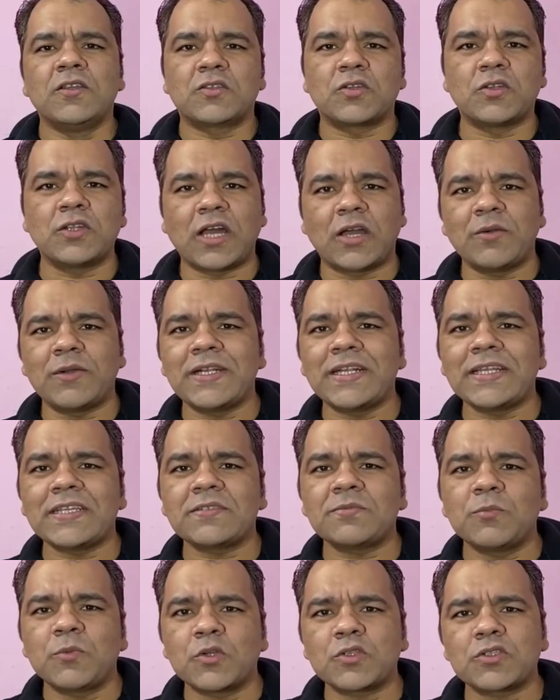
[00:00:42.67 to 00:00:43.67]
So nowadays,
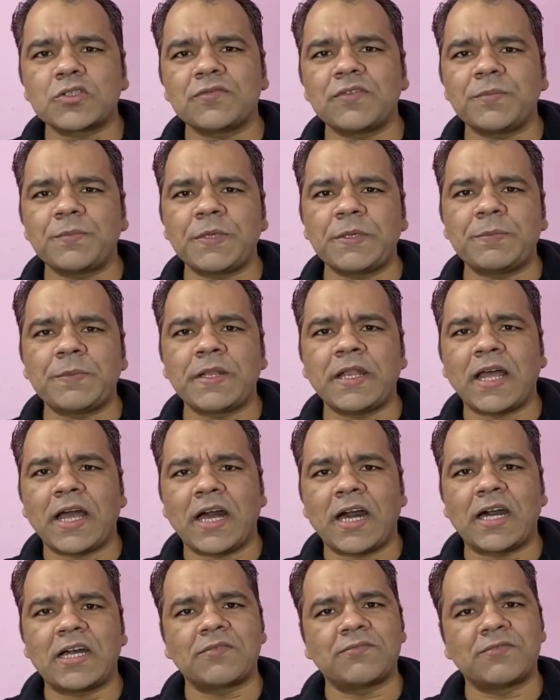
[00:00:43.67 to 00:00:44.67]
most of the people
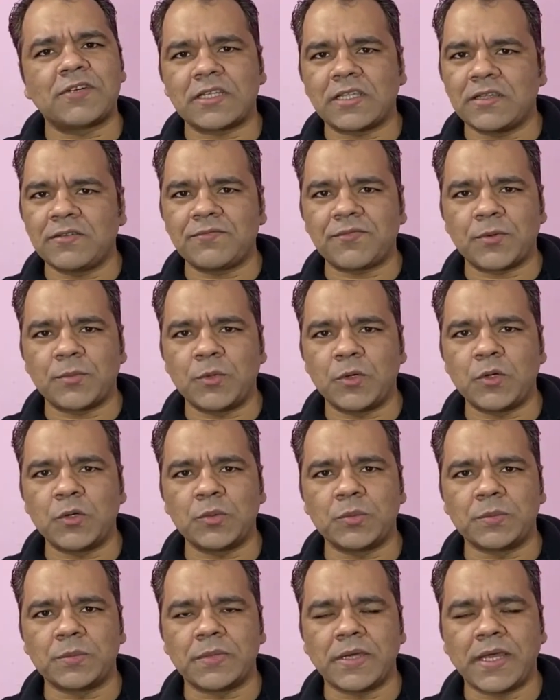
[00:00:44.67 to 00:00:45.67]
are working from
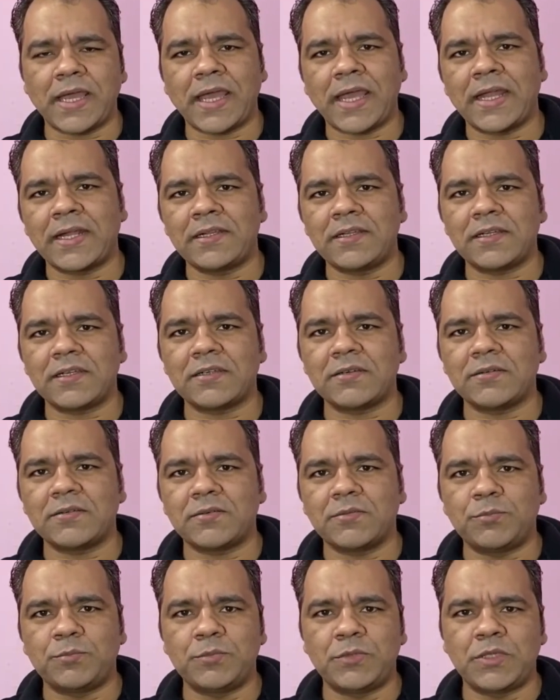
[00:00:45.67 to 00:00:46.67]
home. And
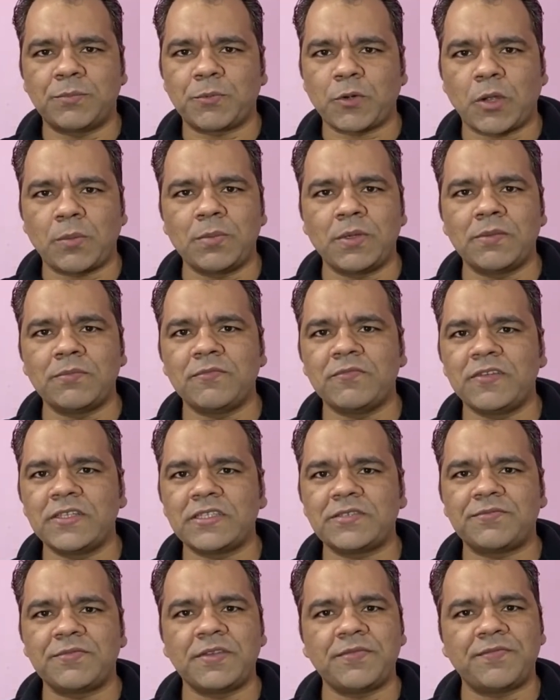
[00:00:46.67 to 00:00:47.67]
the problem
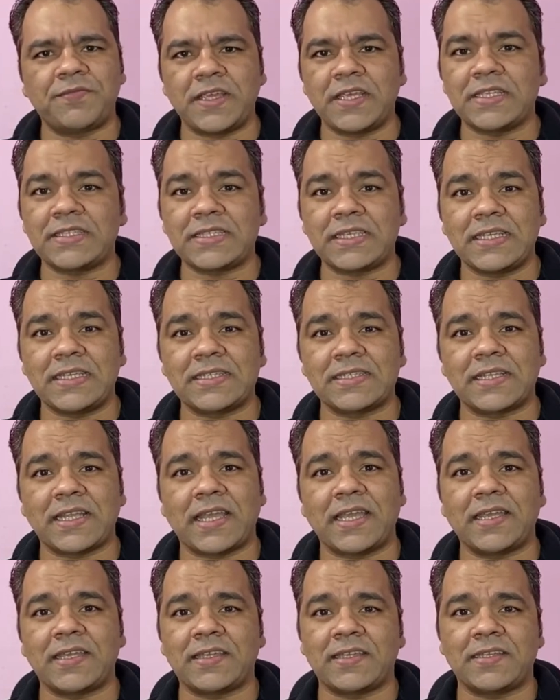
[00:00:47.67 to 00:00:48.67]
which we face is
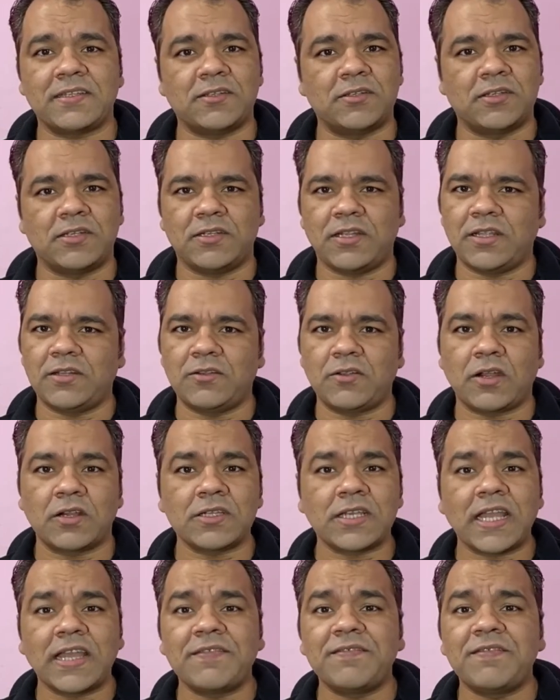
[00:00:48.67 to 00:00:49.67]
like
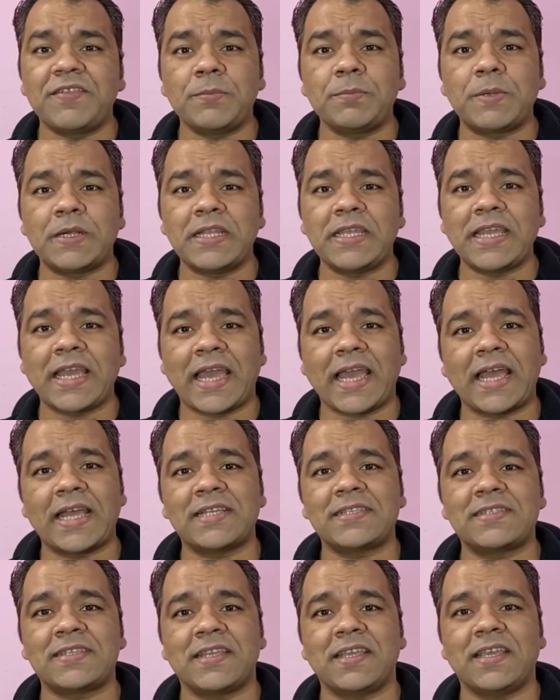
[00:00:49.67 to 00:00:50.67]
not everybody
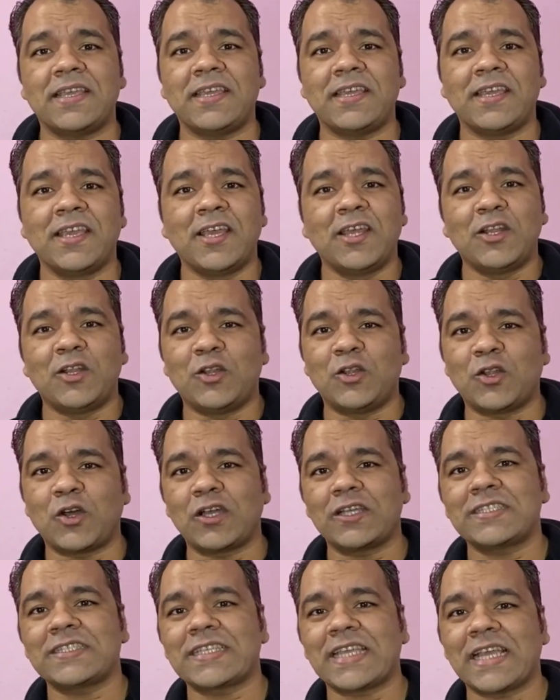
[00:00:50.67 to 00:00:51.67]
has a
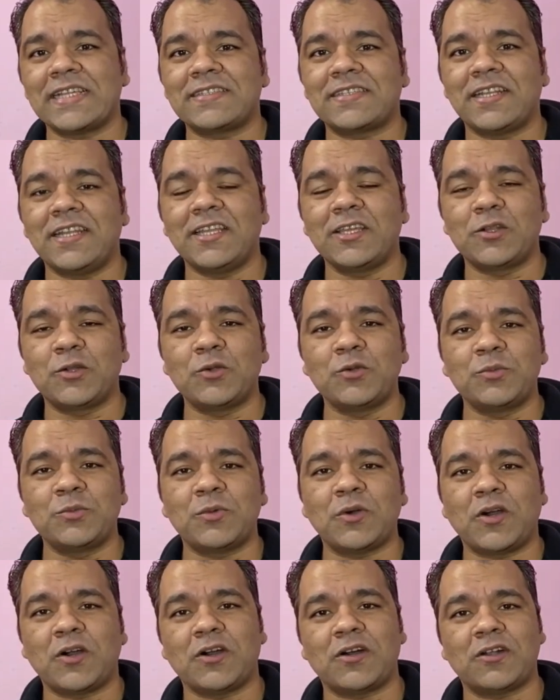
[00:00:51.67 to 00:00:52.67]
noise cancelling
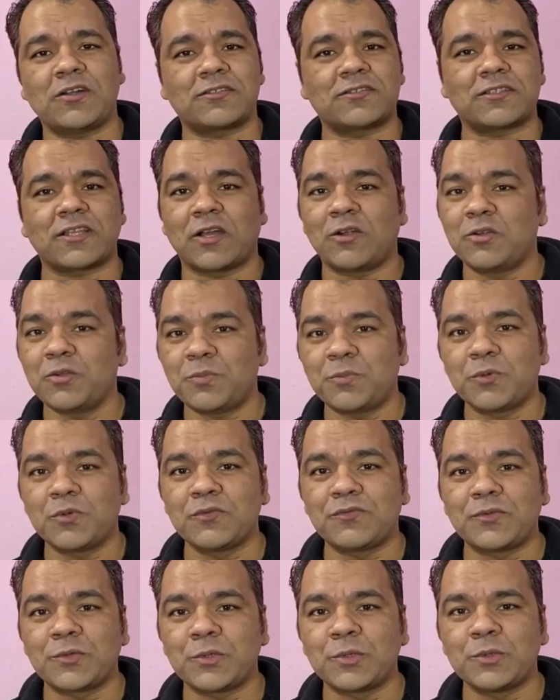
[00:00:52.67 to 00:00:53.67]
room or
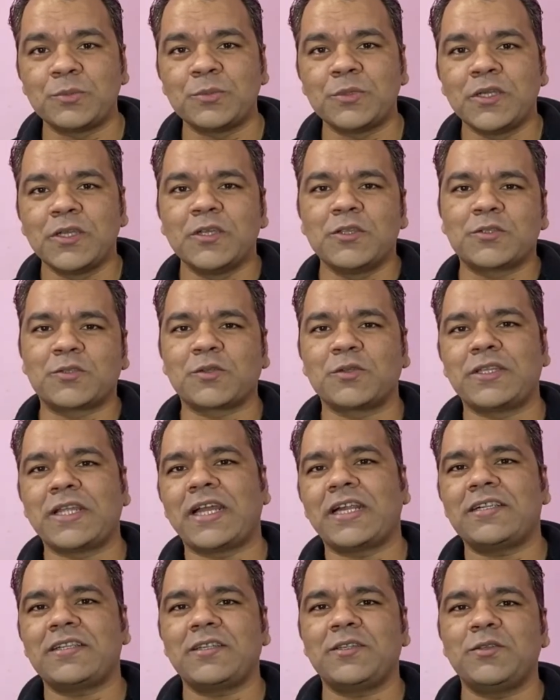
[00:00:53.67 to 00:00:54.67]
soundproof room so
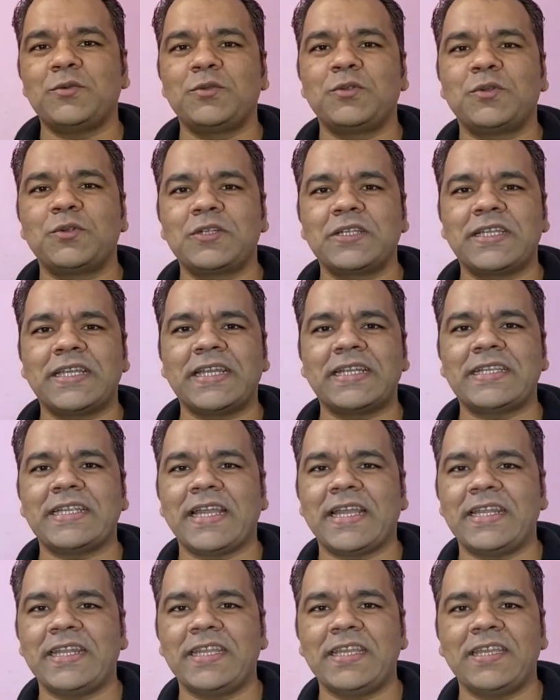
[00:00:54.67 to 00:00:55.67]
that you don't get
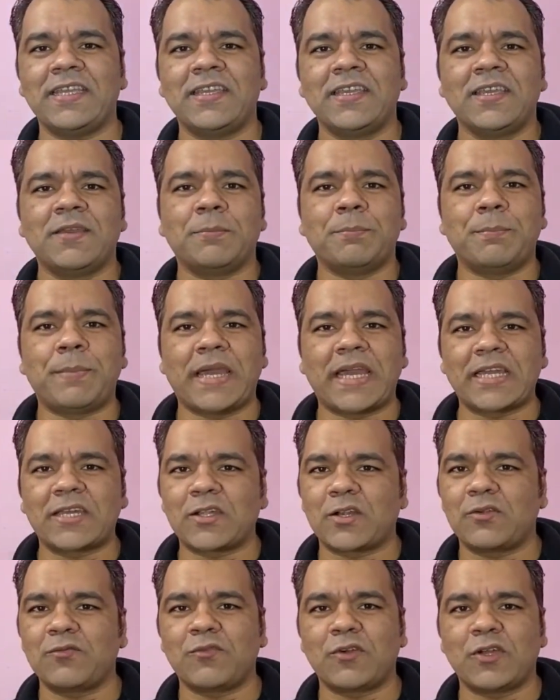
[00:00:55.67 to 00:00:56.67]
any
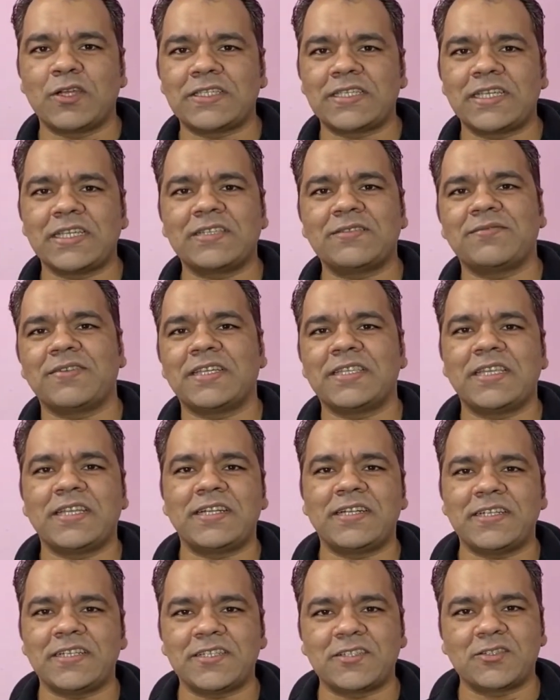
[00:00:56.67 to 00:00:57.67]
background voices, whether
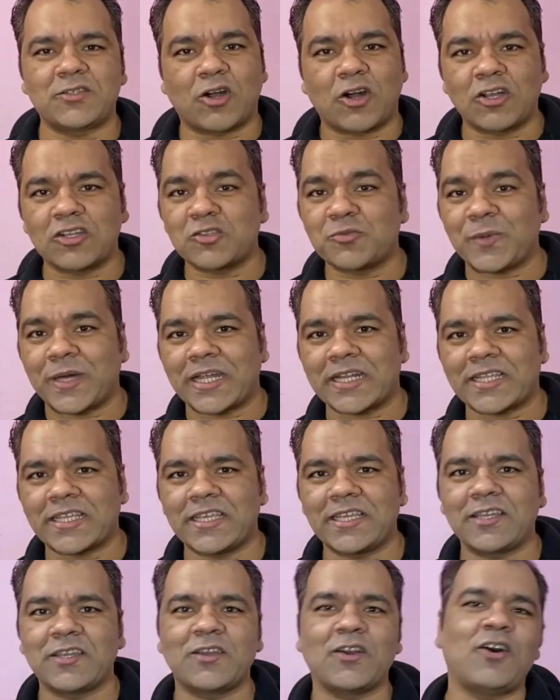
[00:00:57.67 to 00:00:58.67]
it is dogs
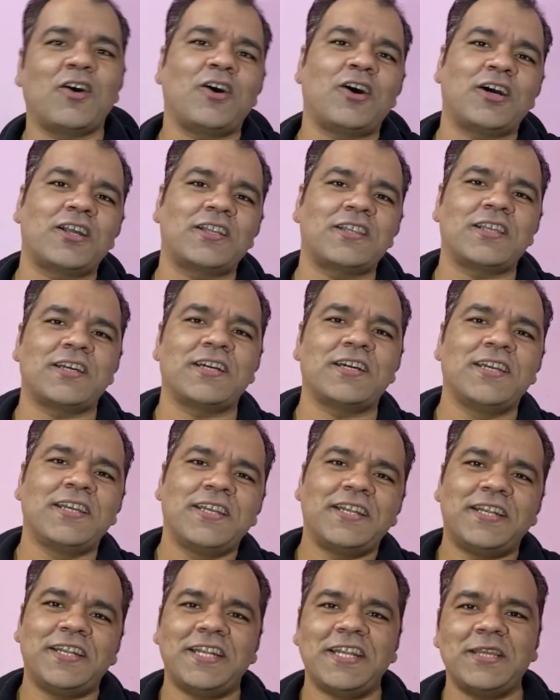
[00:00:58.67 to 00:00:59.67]
barking or the
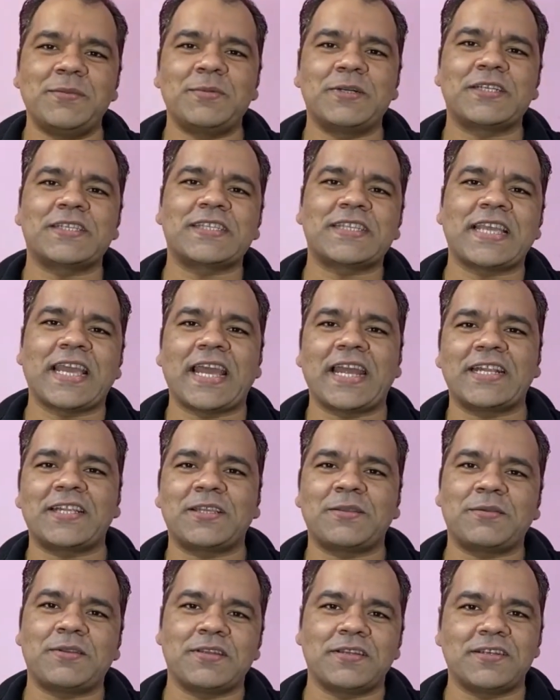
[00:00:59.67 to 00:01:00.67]
neighbor's cat
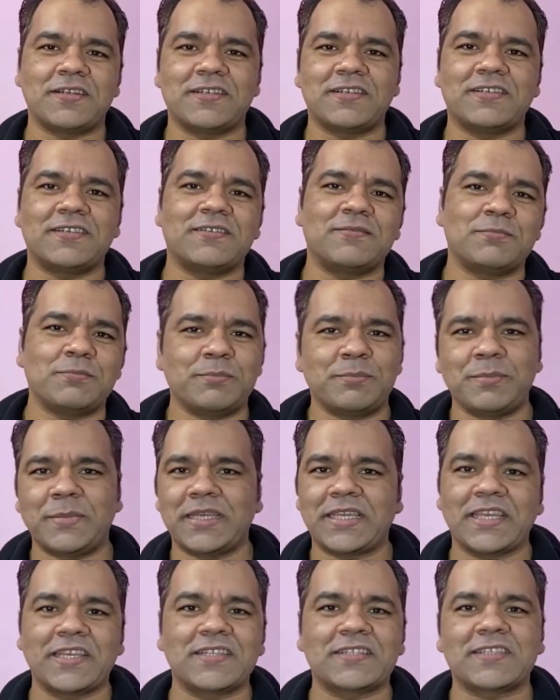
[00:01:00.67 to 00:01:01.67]
uh,
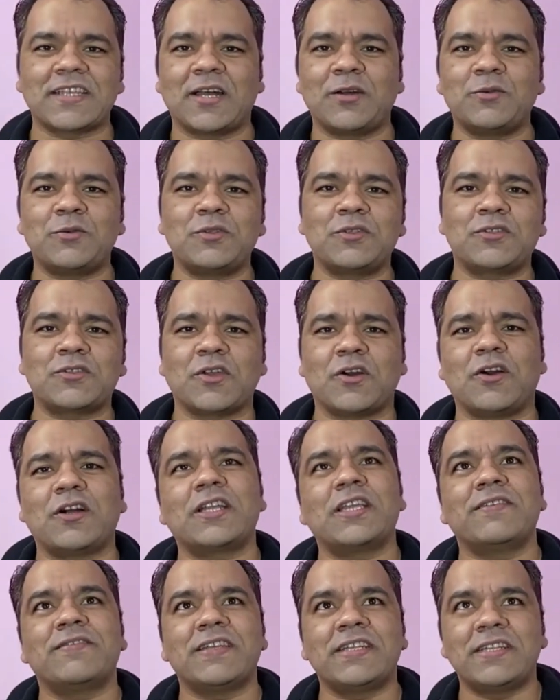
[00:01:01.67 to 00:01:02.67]
making sounds or
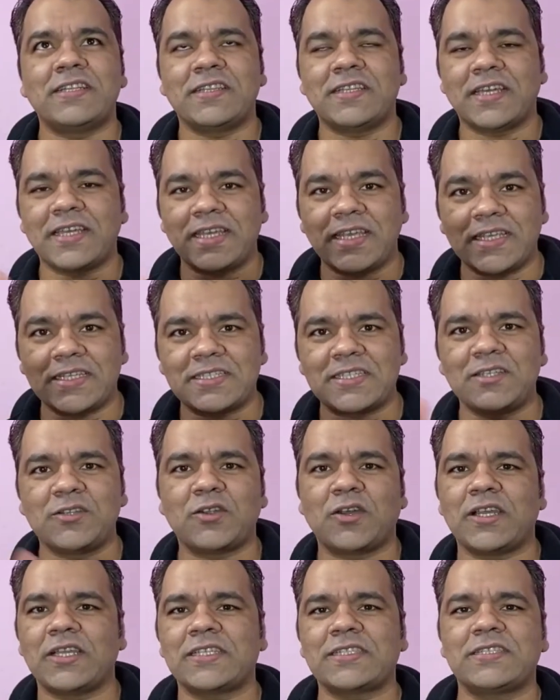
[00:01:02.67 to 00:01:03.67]
even the A C
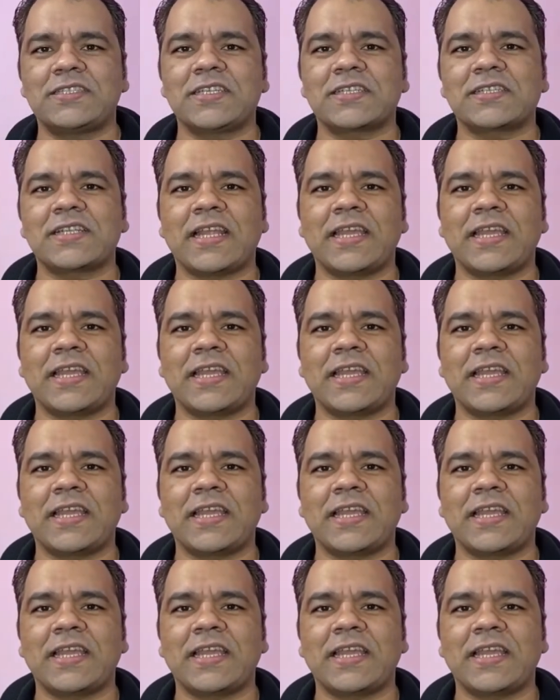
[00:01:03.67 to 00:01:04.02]
noise just